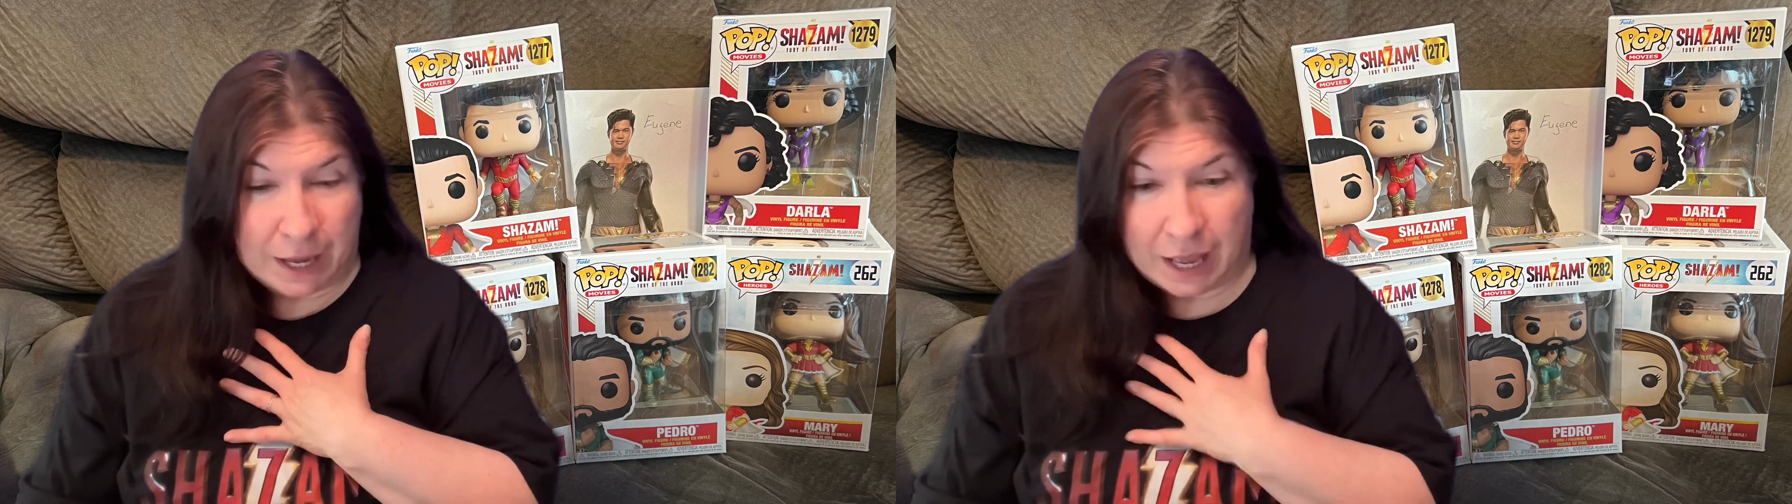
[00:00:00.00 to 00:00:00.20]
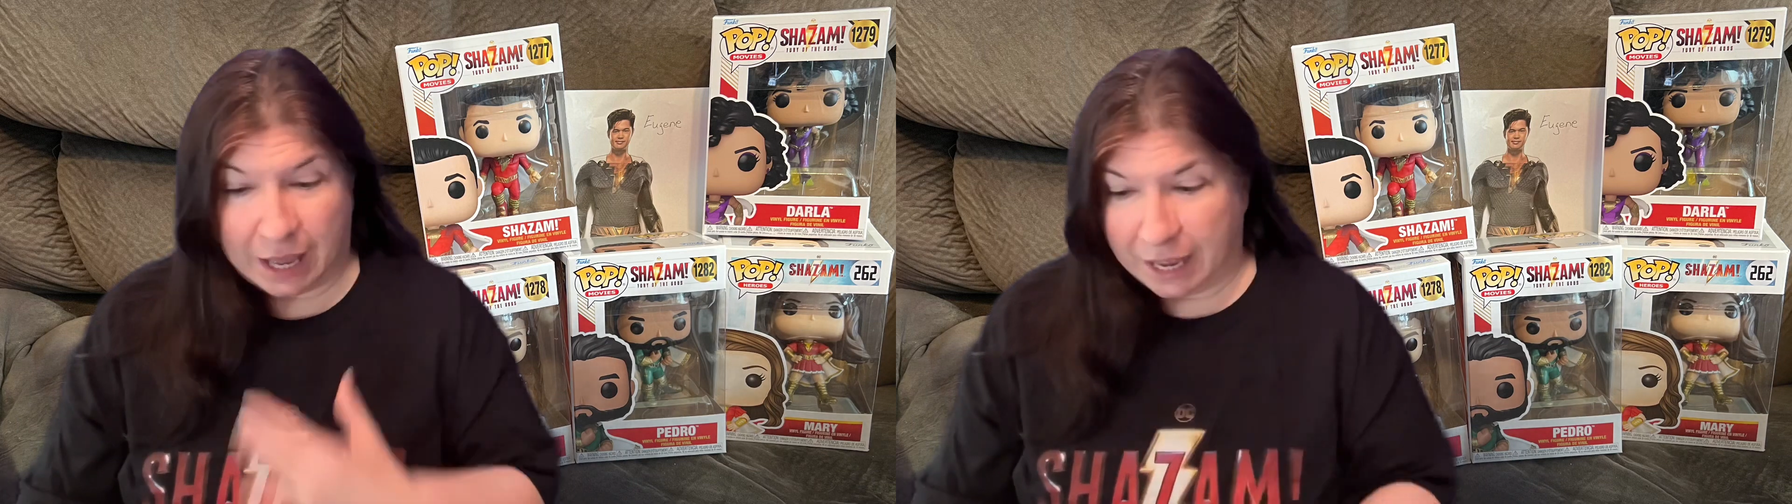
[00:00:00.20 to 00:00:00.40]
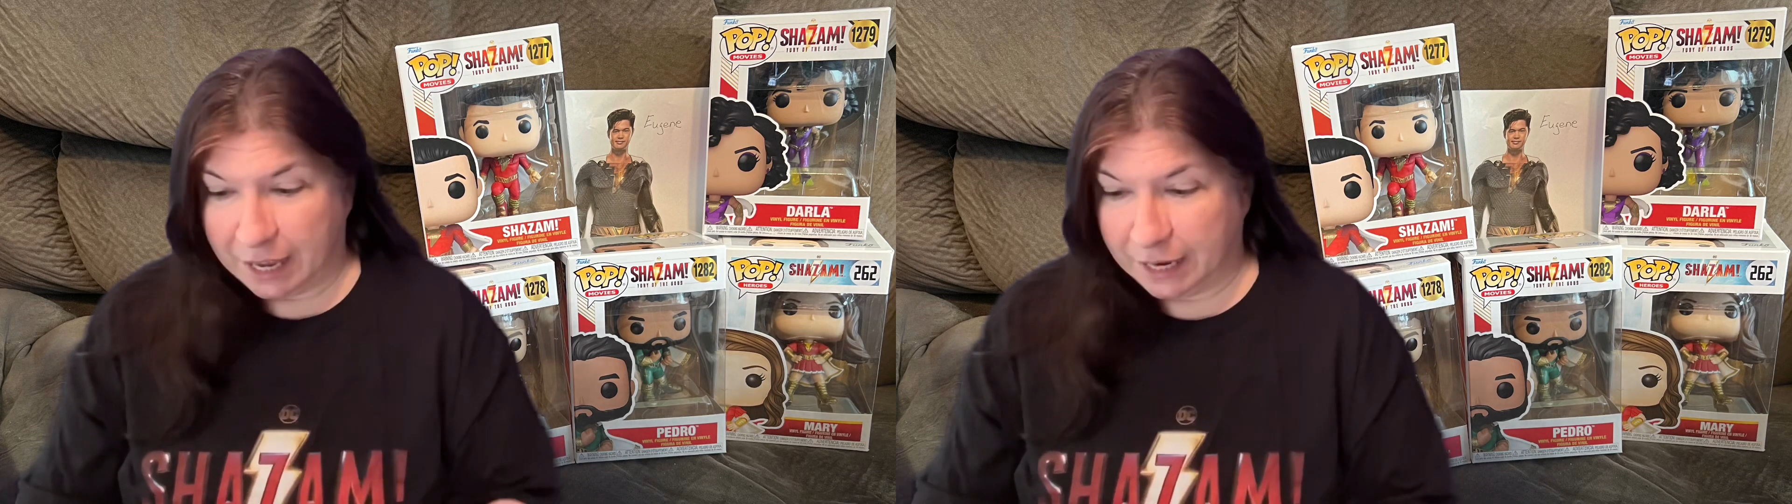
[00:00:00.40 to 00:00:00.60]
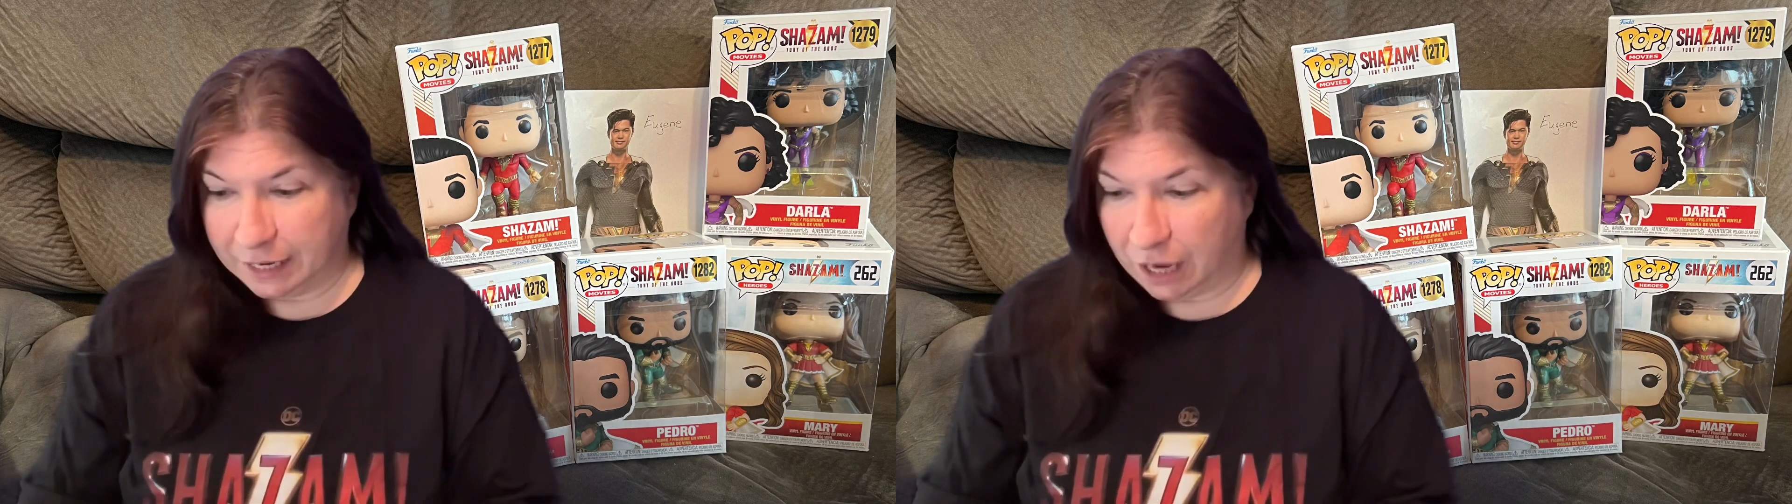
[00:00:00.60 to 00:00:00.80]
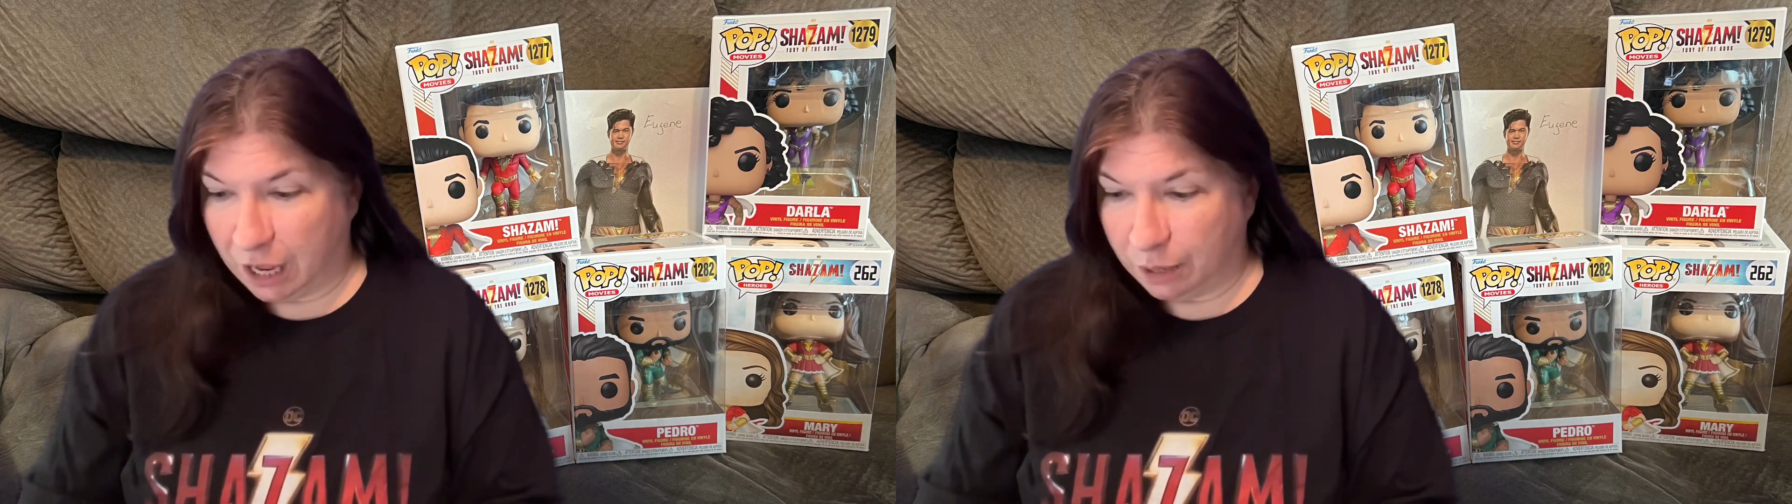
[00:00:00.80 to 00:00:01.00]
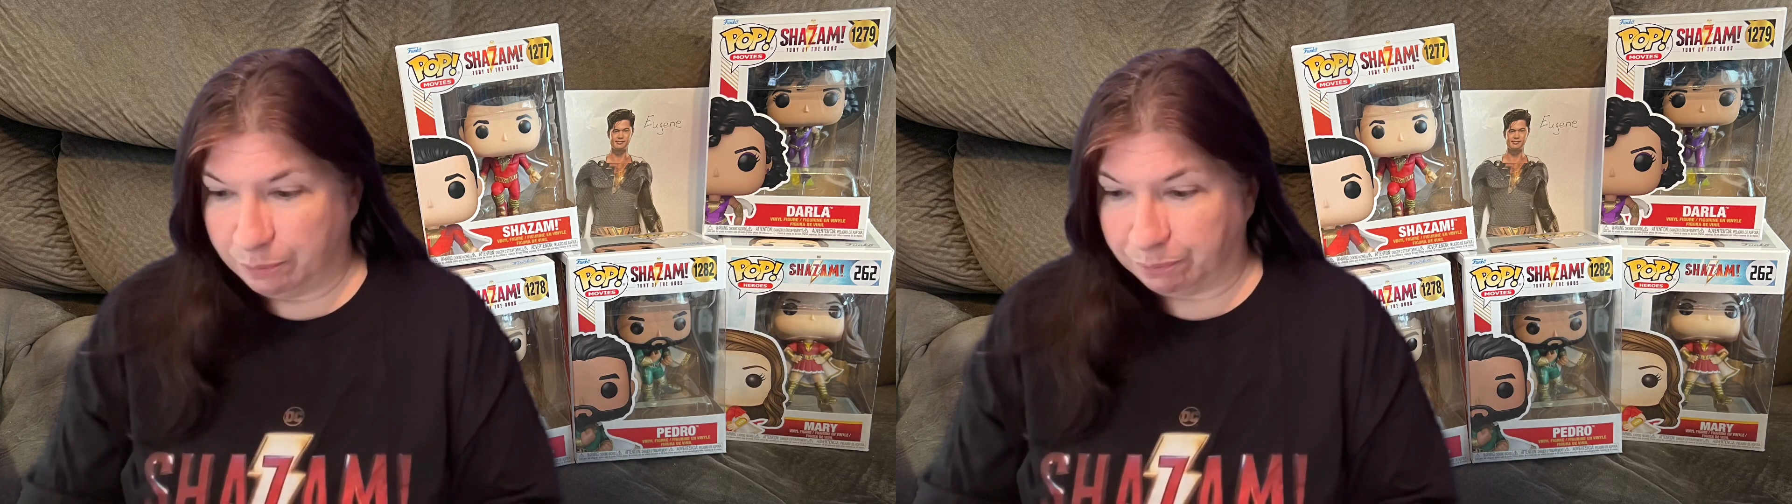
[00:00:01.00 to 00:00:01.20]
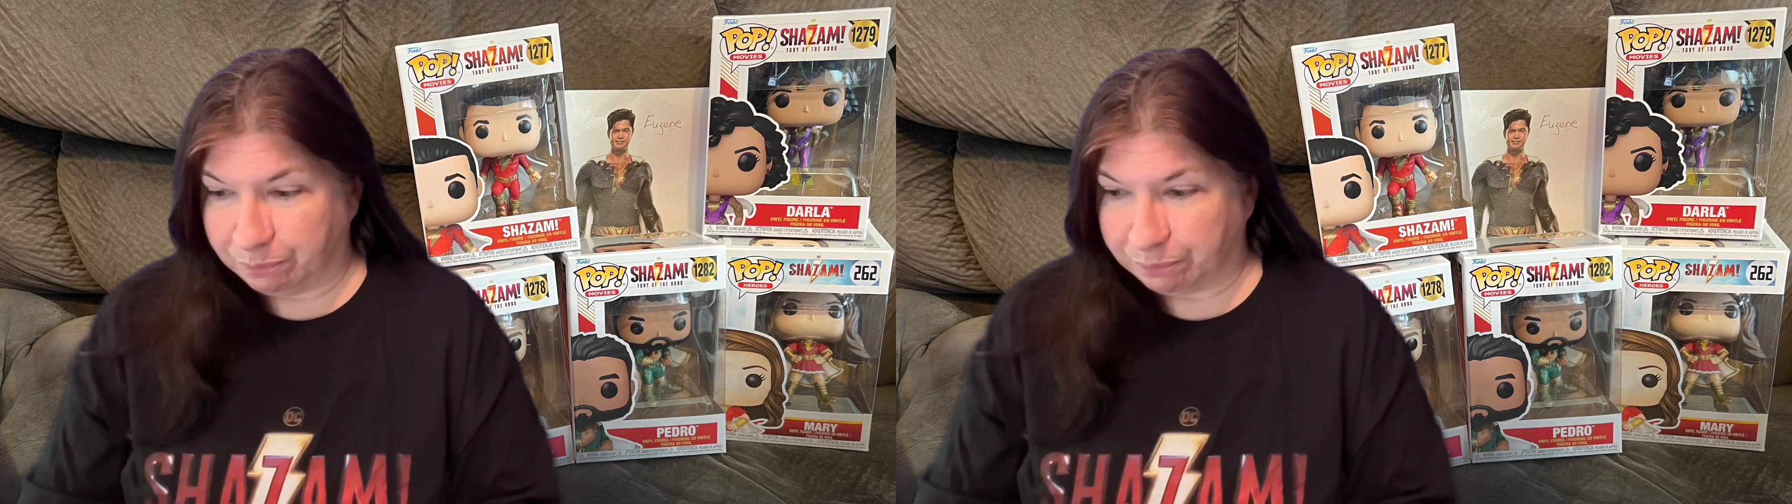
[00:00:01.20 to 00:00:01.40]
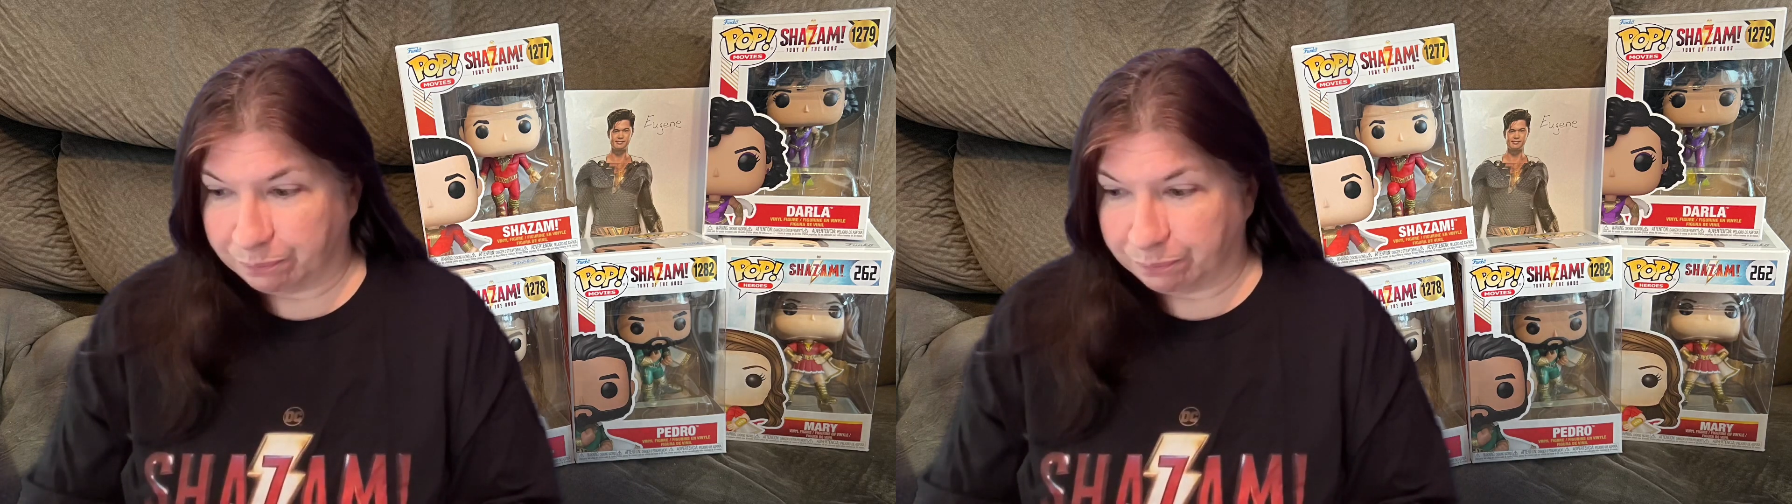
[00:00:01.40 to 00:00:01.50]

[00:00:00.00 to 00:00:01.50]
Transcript: And um,